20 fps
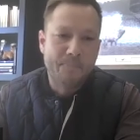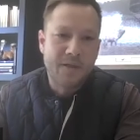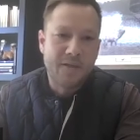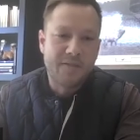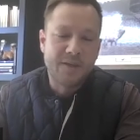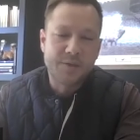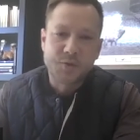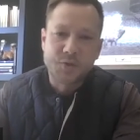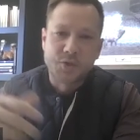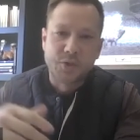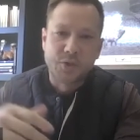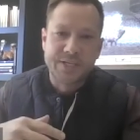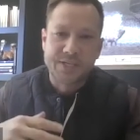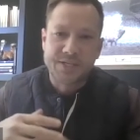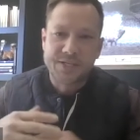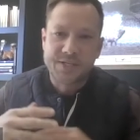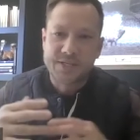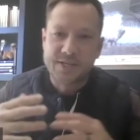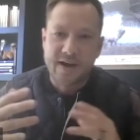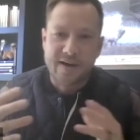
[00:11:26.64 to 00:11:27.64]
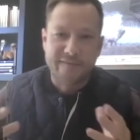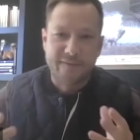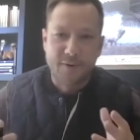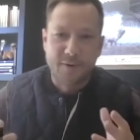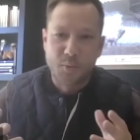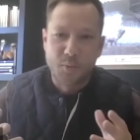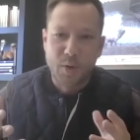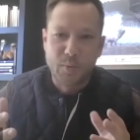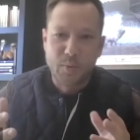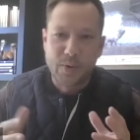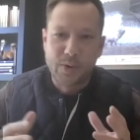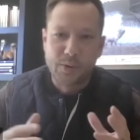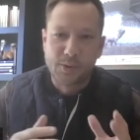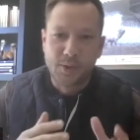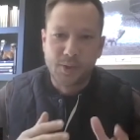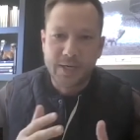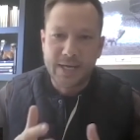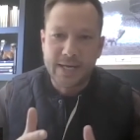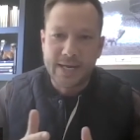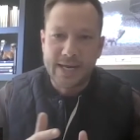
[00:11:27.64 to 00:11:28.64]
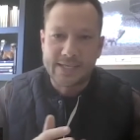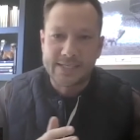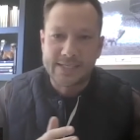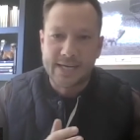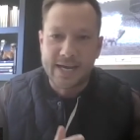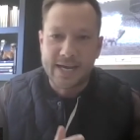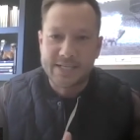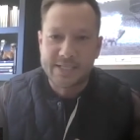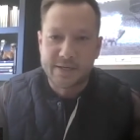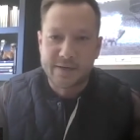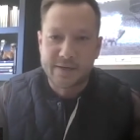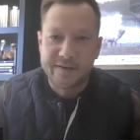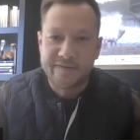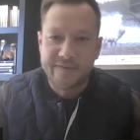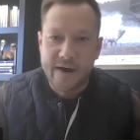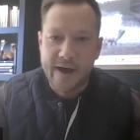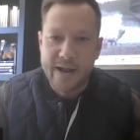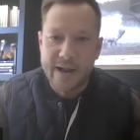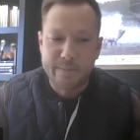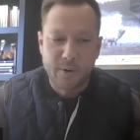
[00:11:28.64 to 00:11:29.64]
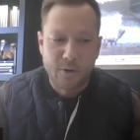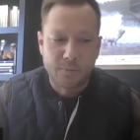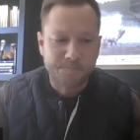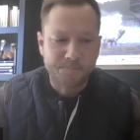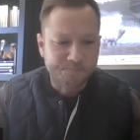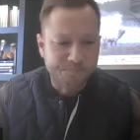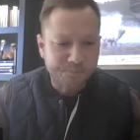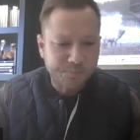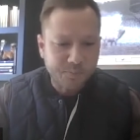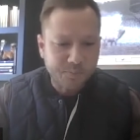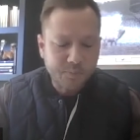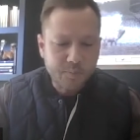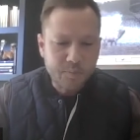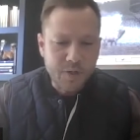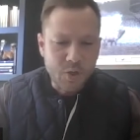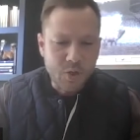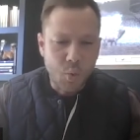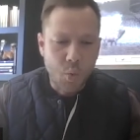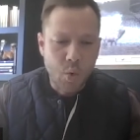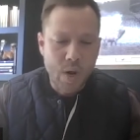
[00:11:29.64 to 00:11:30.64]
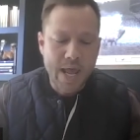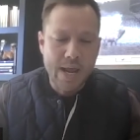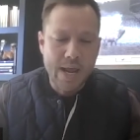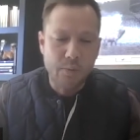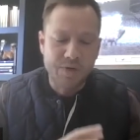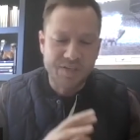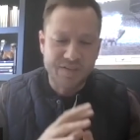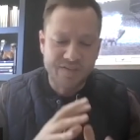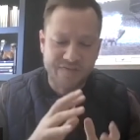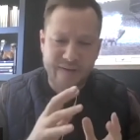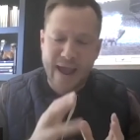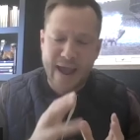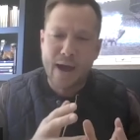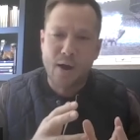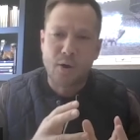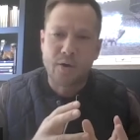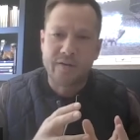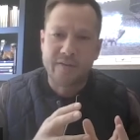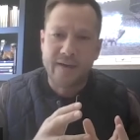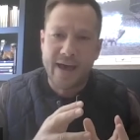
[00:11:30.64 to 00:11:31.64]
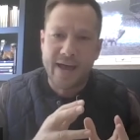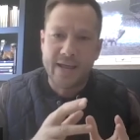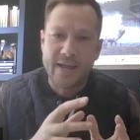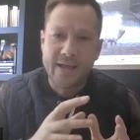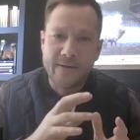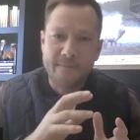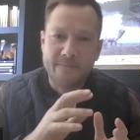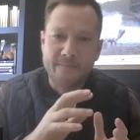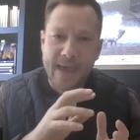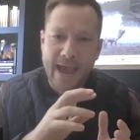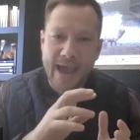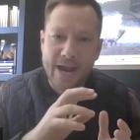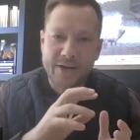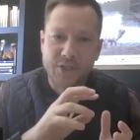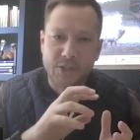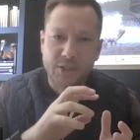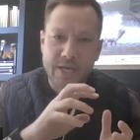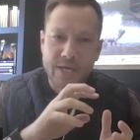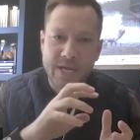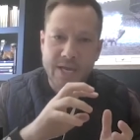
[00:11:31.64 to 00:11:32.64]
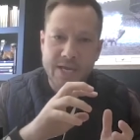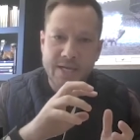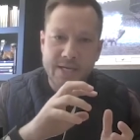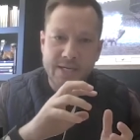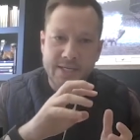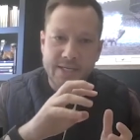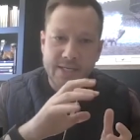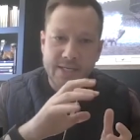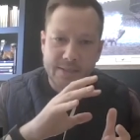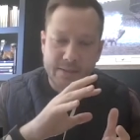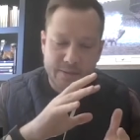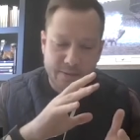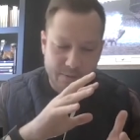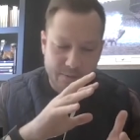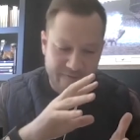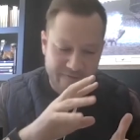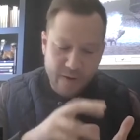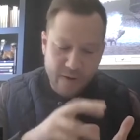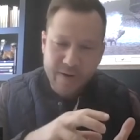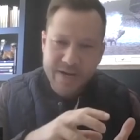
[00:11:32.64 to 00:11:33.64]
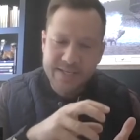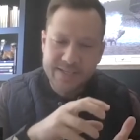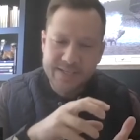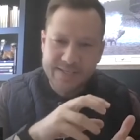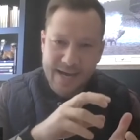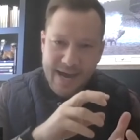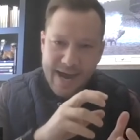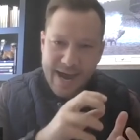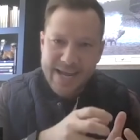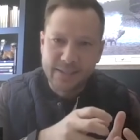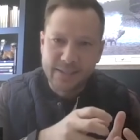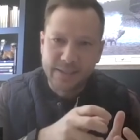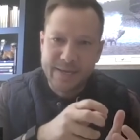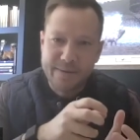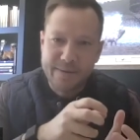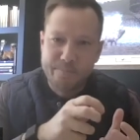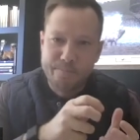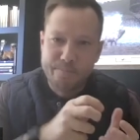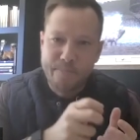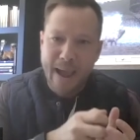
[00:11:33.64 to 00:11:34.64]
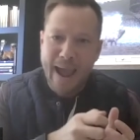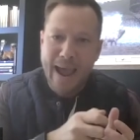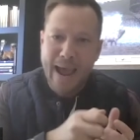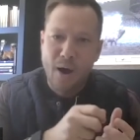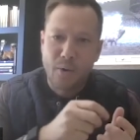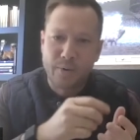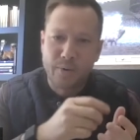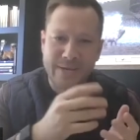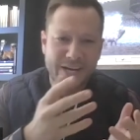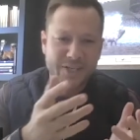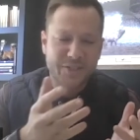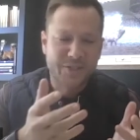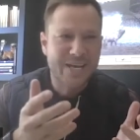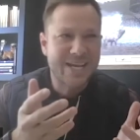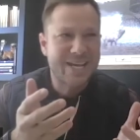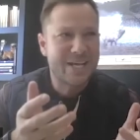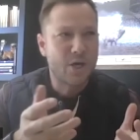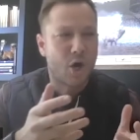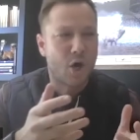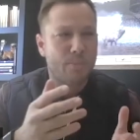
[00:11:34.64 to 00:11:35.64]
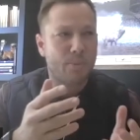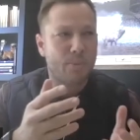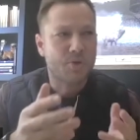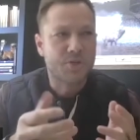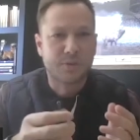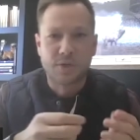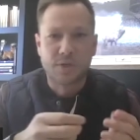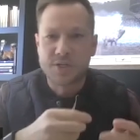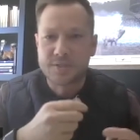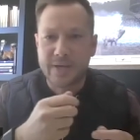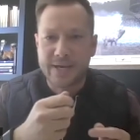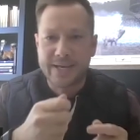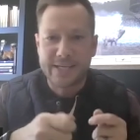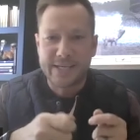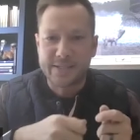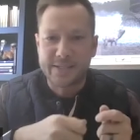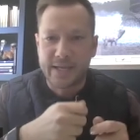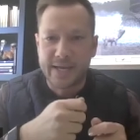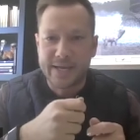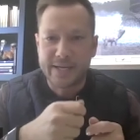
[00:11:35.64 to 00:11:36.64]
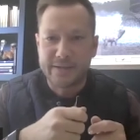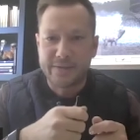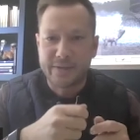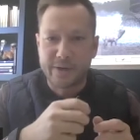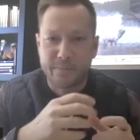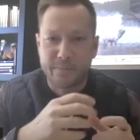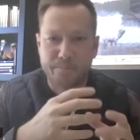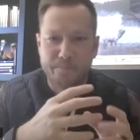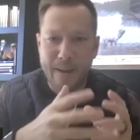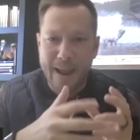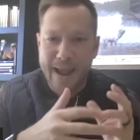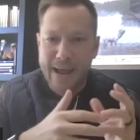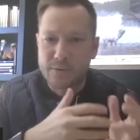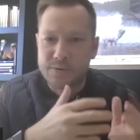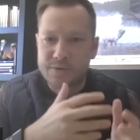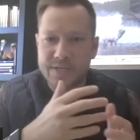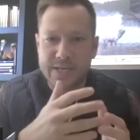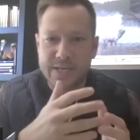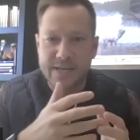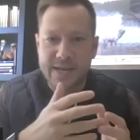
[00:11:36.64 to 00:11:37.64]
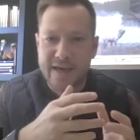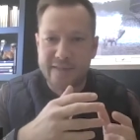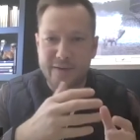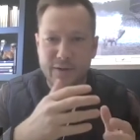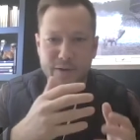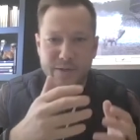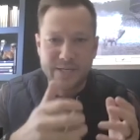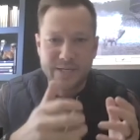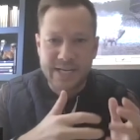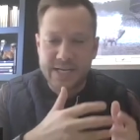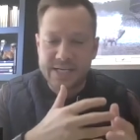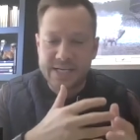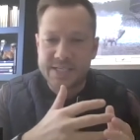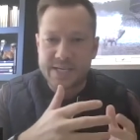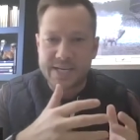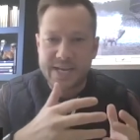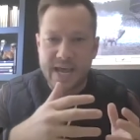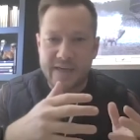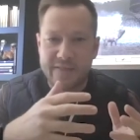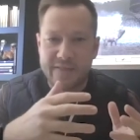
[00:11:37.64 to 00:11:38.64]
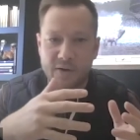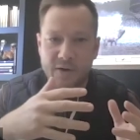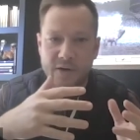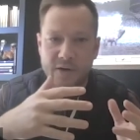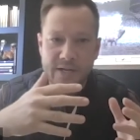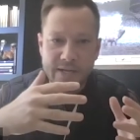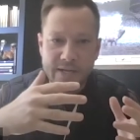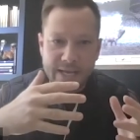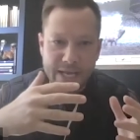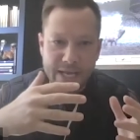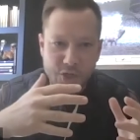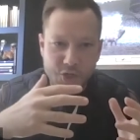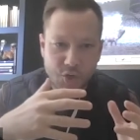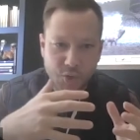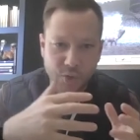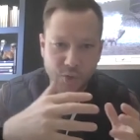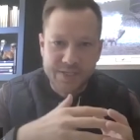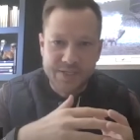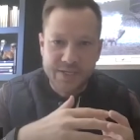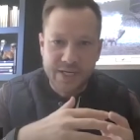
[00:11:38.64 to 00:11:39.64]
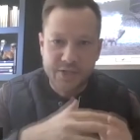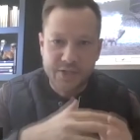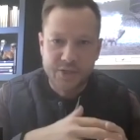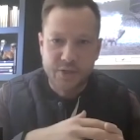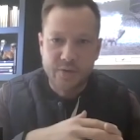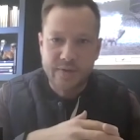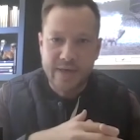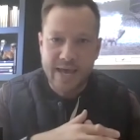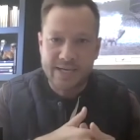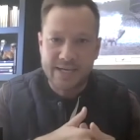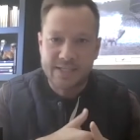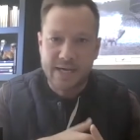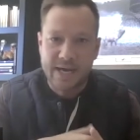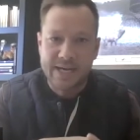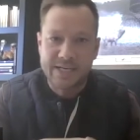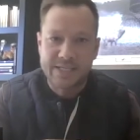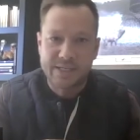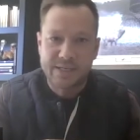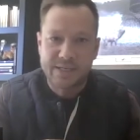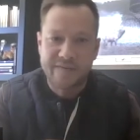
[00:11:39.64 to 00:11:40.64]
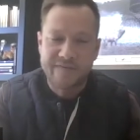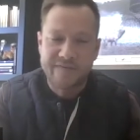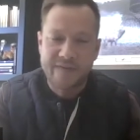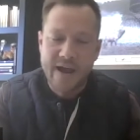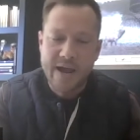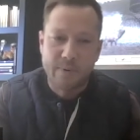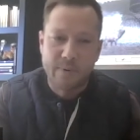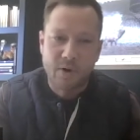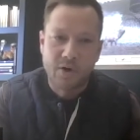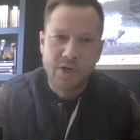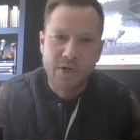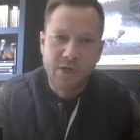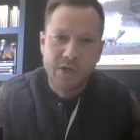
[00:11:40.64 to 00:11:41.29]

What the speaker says: This was really discovered when we were looking at dietary fiber. It was found that actually very tightly bound, actually it almost looks like they're bound together, knitted together, intrinsic to that dietary fiber.